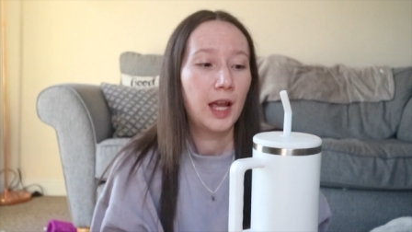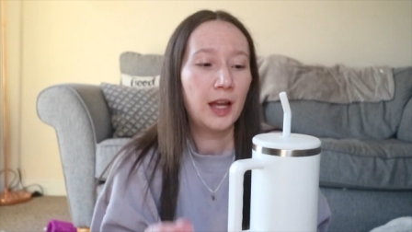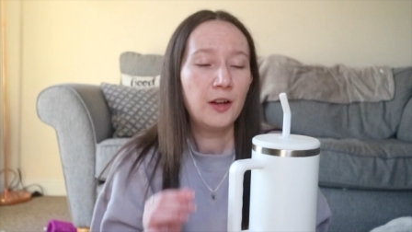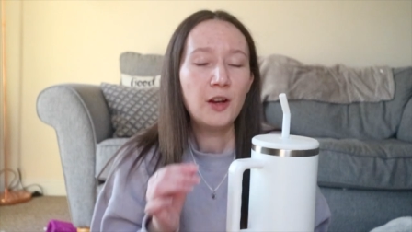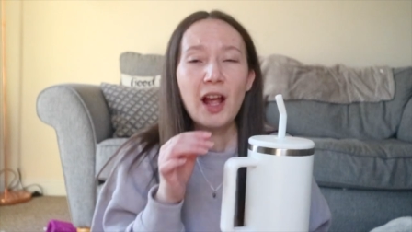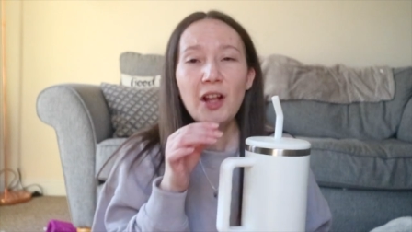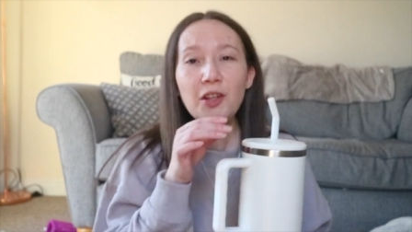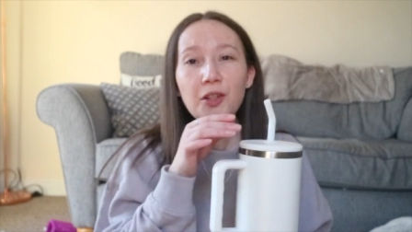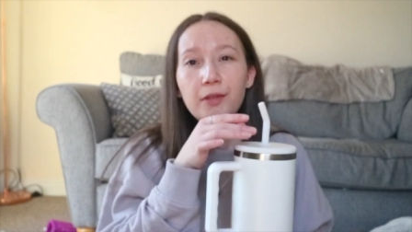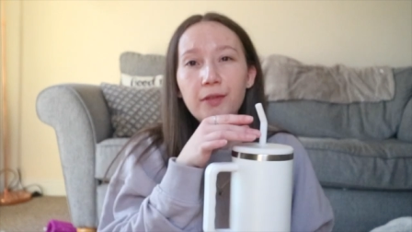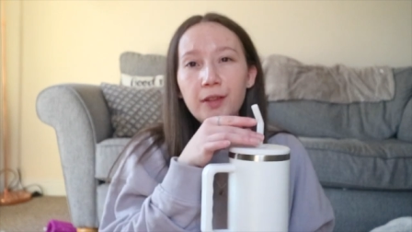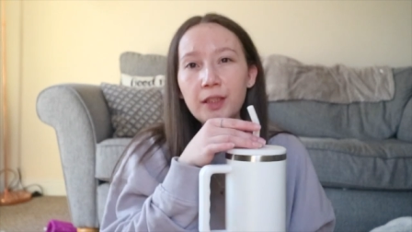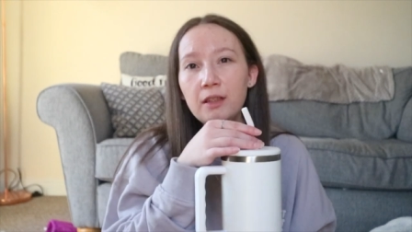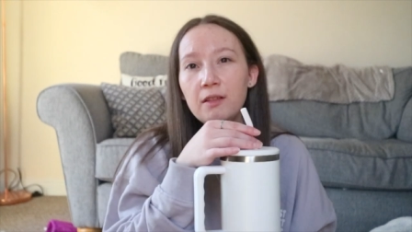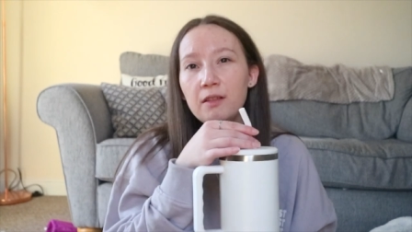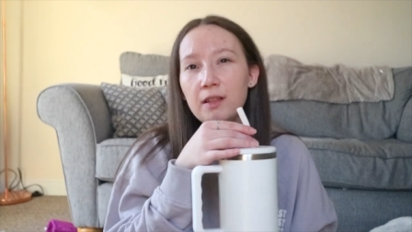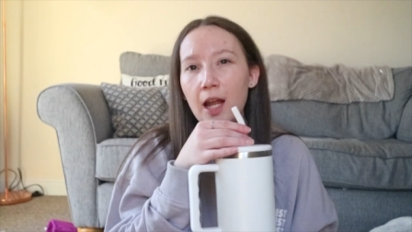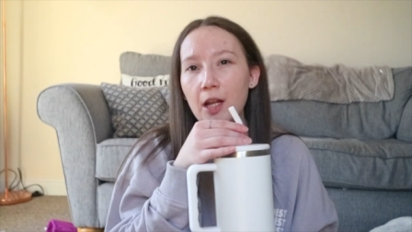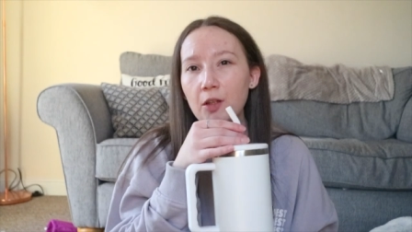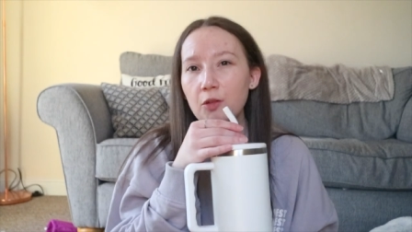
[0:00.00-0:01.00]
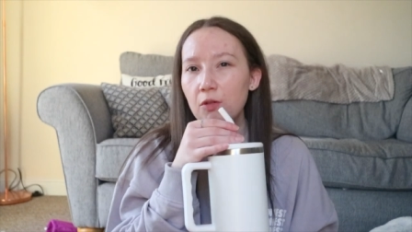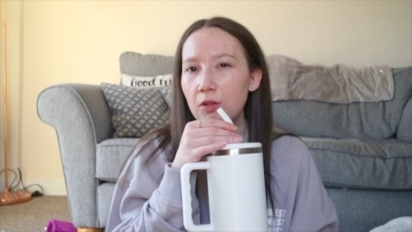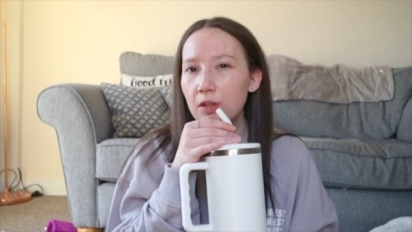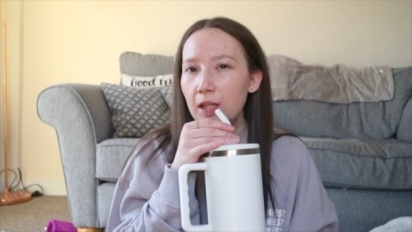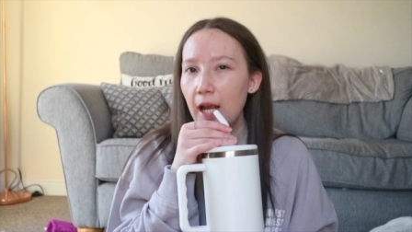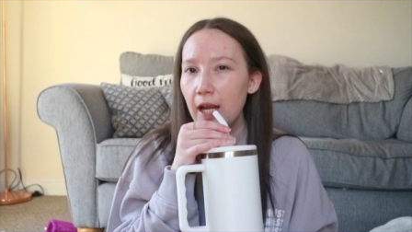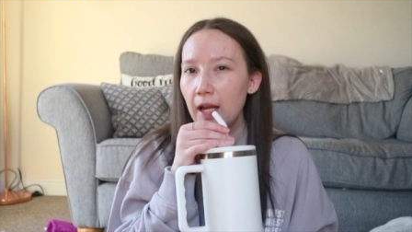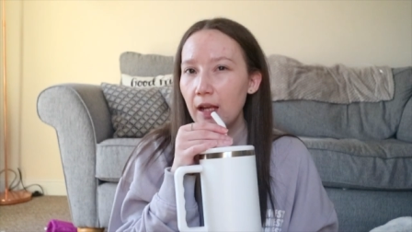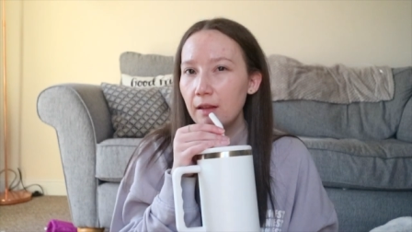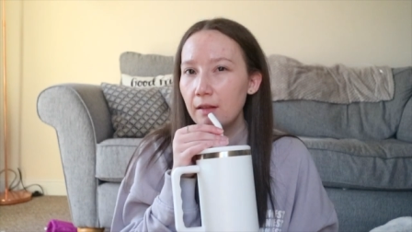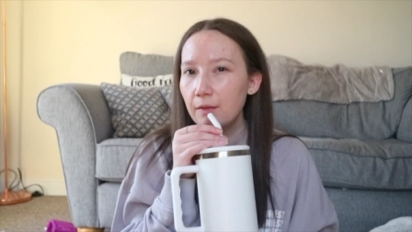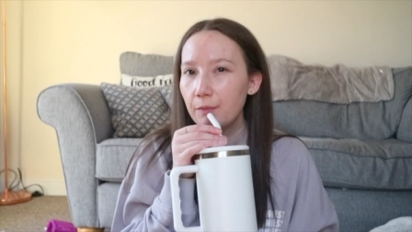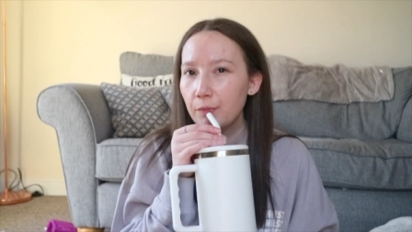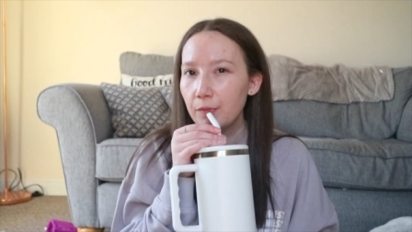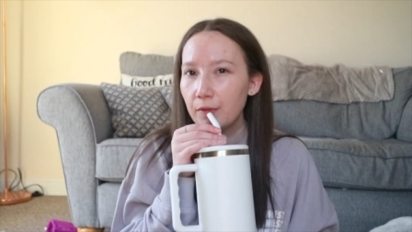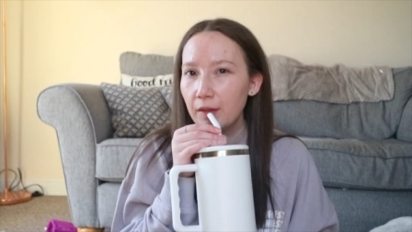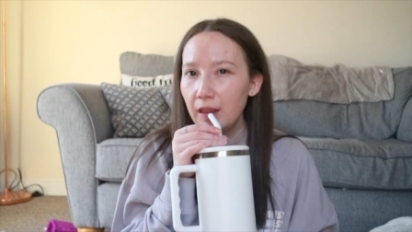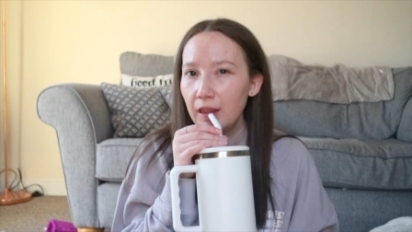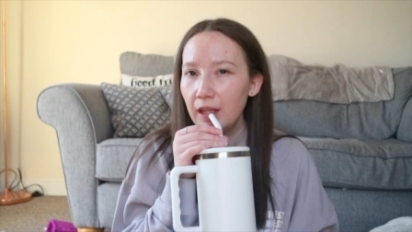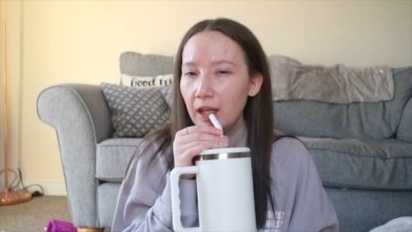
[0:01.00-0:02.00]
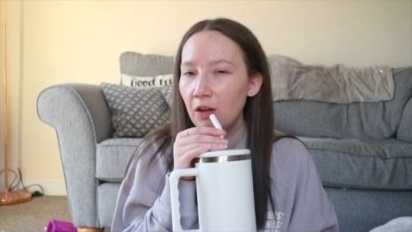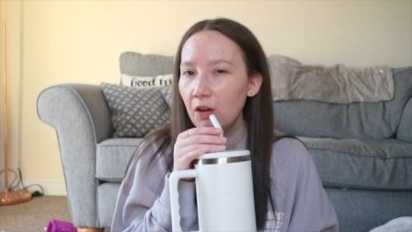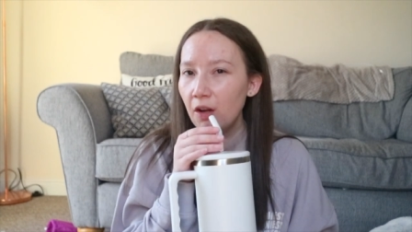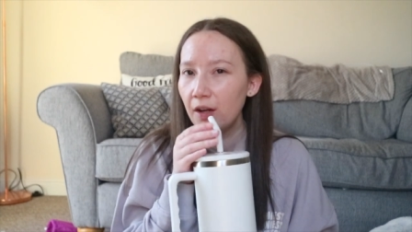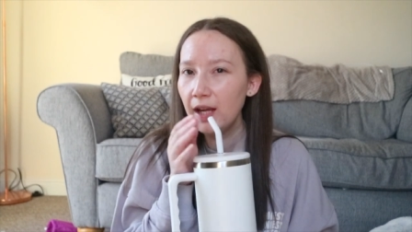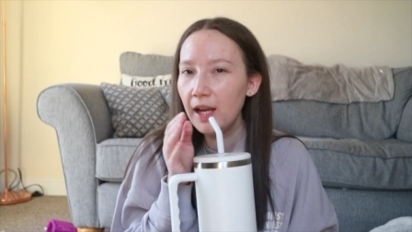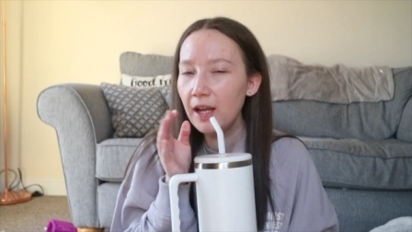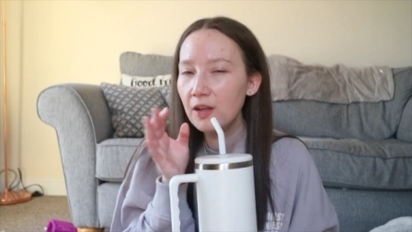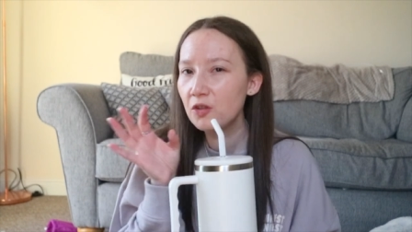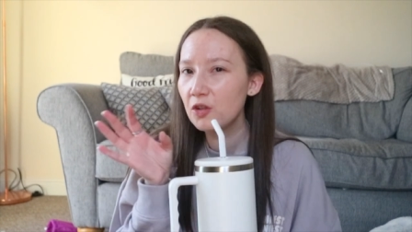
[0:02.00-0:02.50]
I don't actually think there's an actual like thing on it.